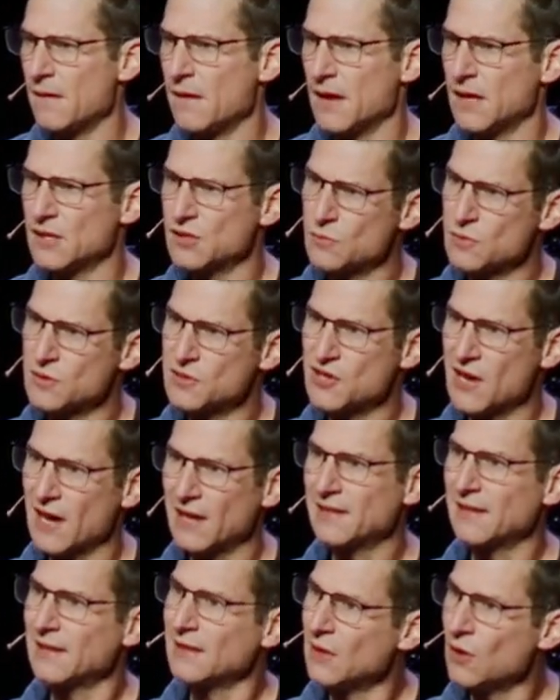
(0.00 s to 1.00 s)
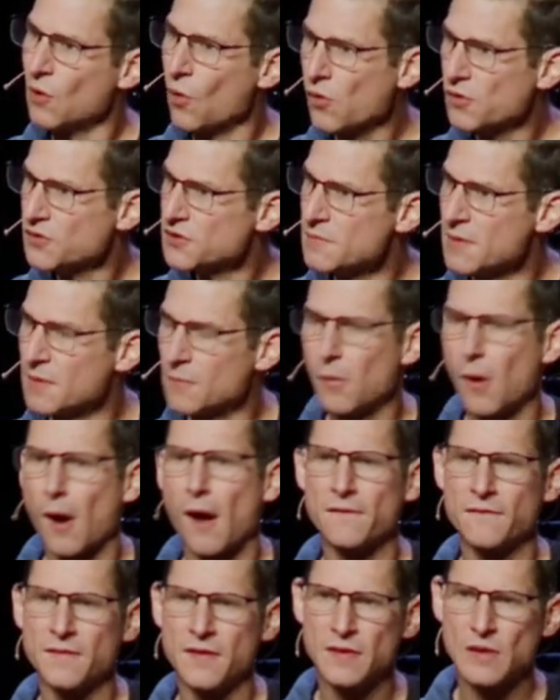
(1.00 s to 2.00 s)
is rejecting the ultimate
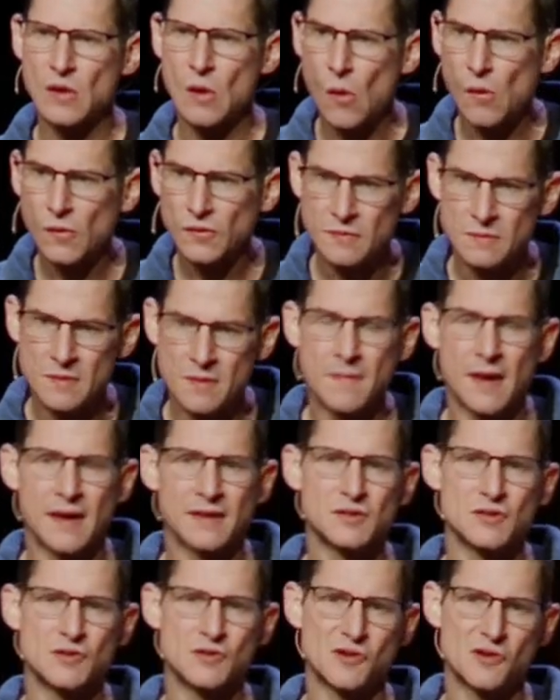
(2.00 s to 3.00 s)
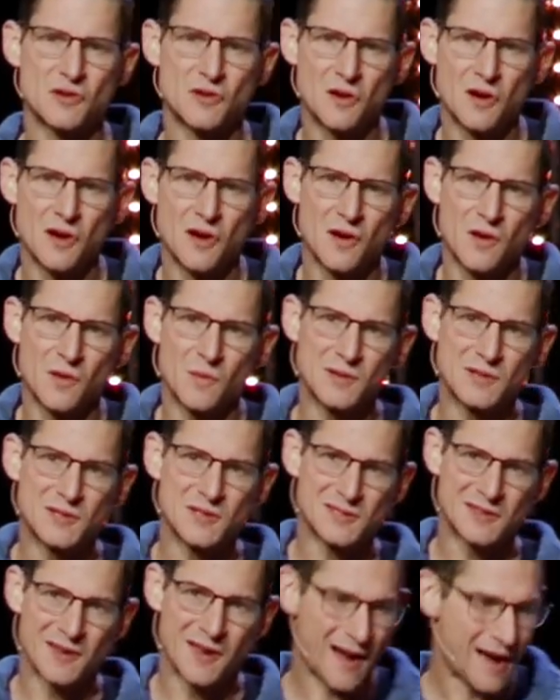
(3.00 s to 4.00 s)
prophet, the ultimate messenger, which
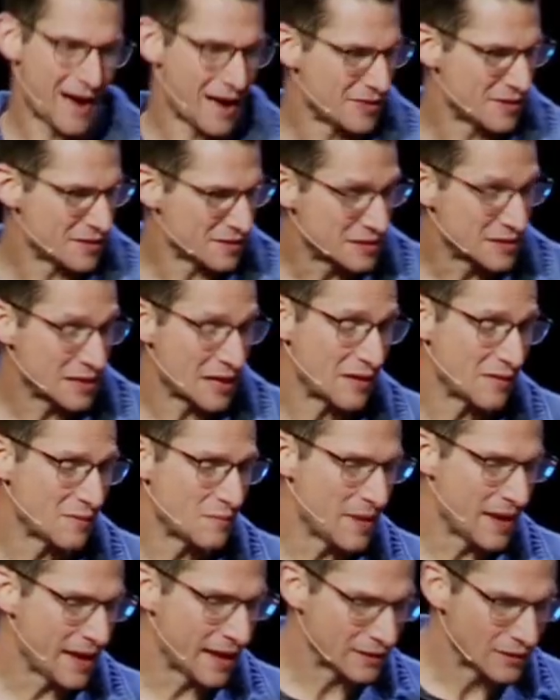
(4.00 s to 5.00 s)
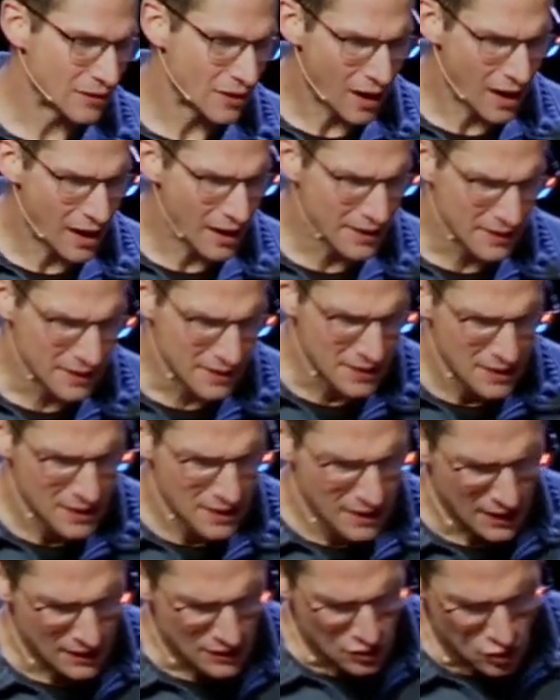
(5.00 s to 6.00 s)
is God, the Son of Man, God in,
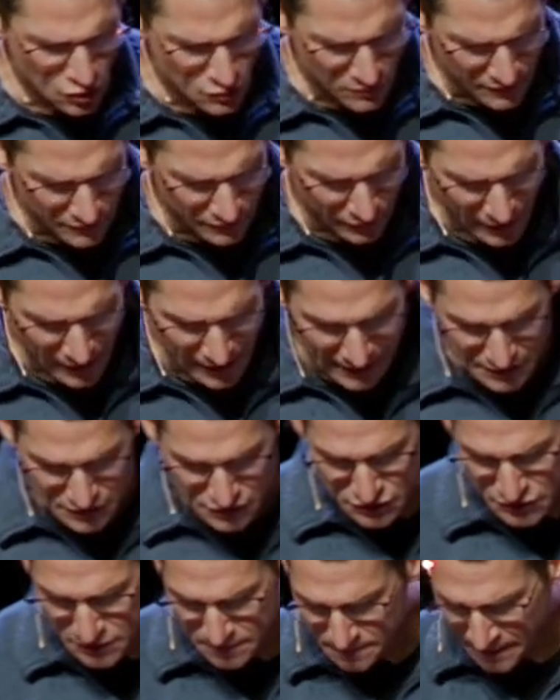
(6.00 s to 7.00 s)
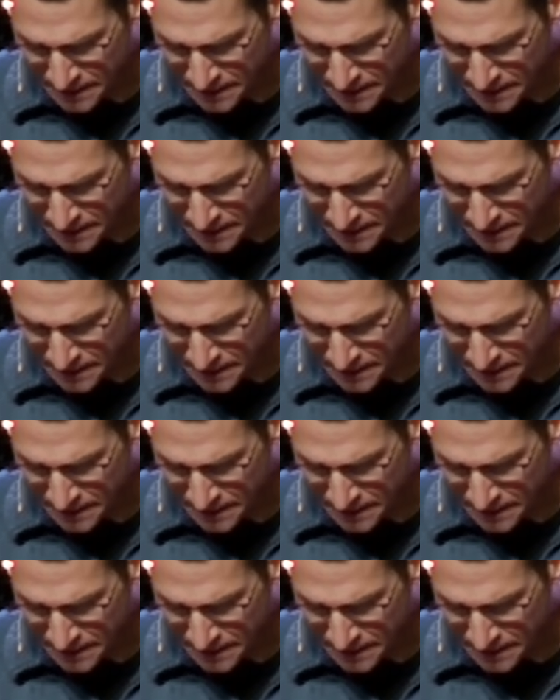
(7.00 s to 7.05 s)
in human flesh.